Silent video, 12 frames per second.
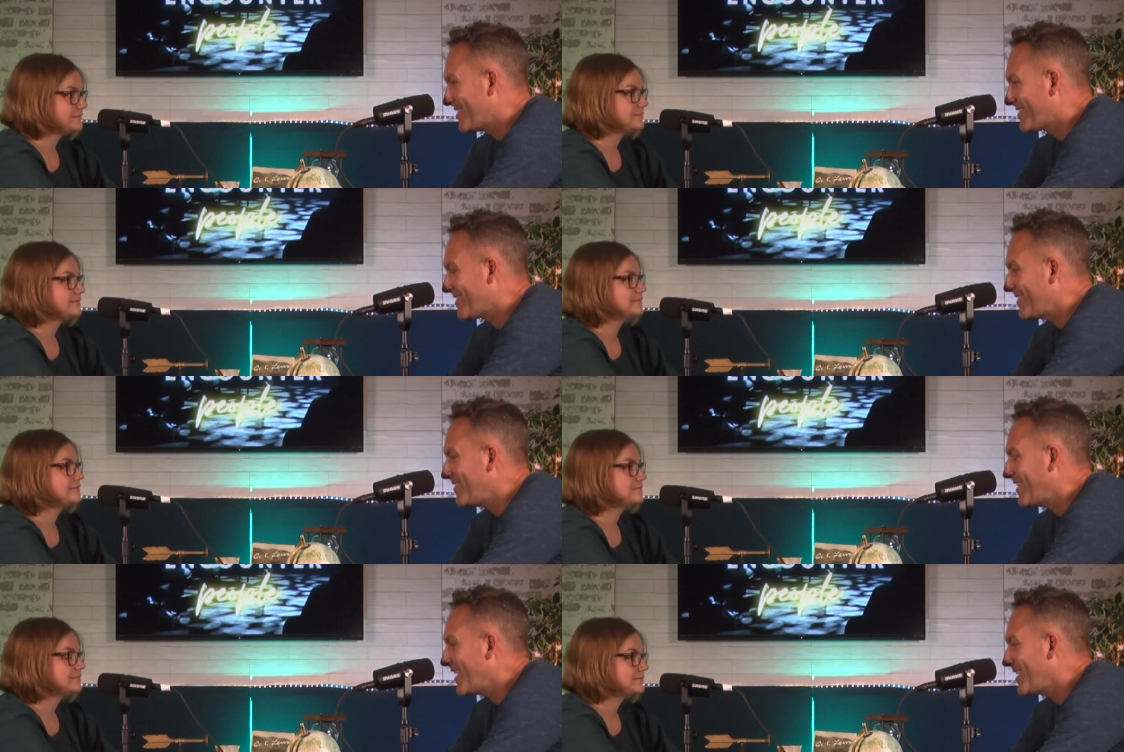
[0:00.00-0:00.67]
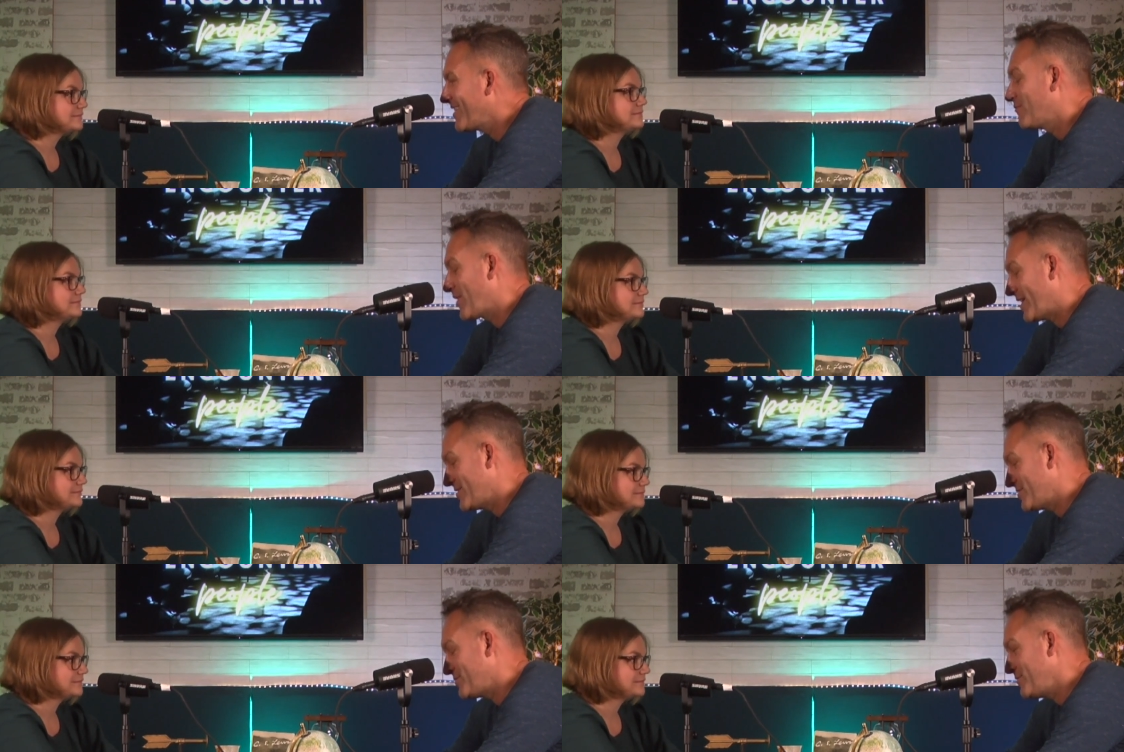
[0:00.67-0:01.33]
Speaker 1: to like
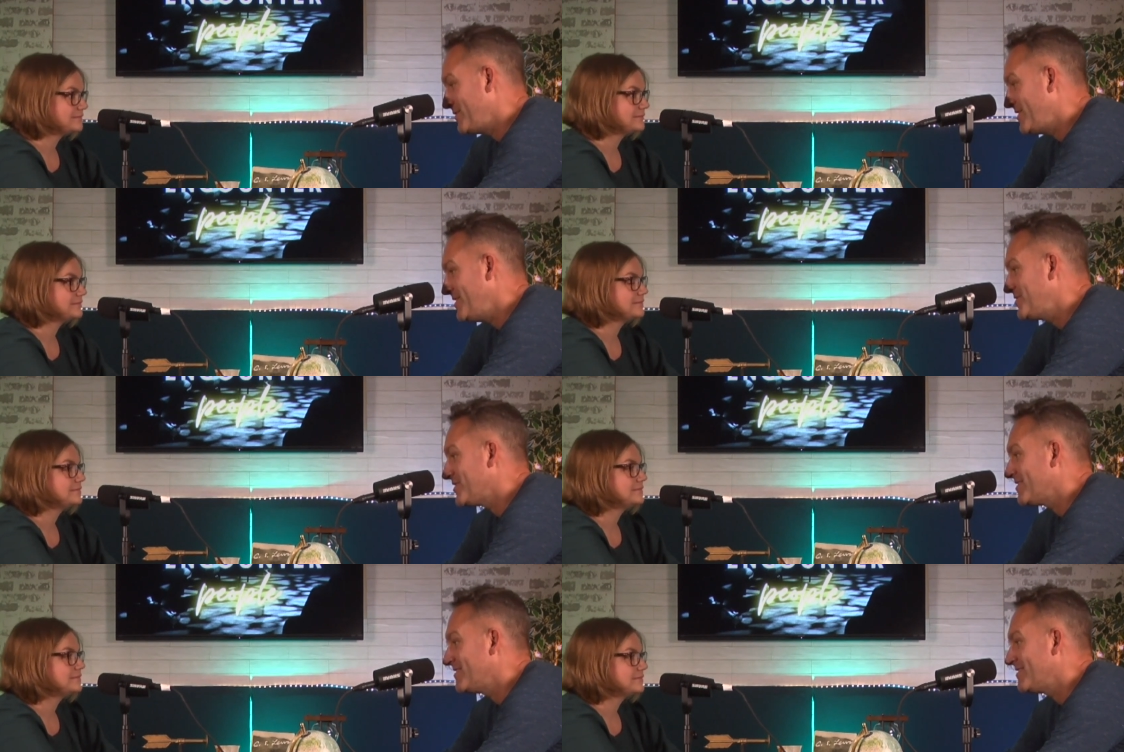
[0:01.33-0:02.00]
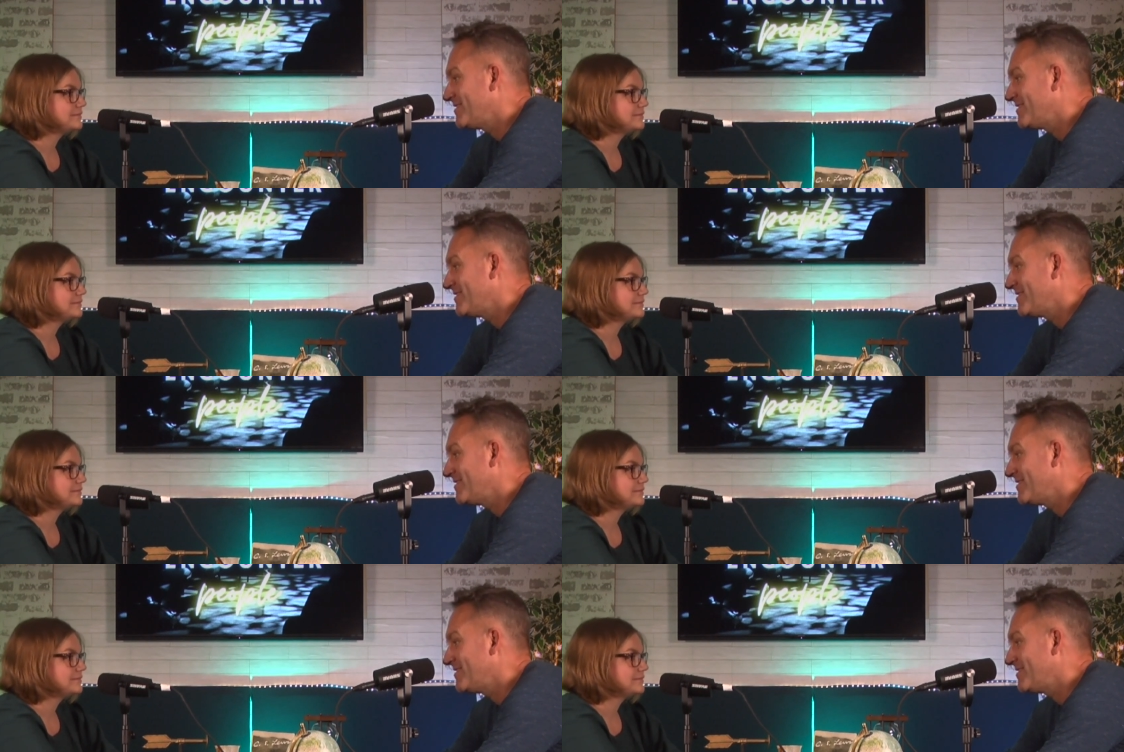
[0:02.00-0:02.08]
practice true religion,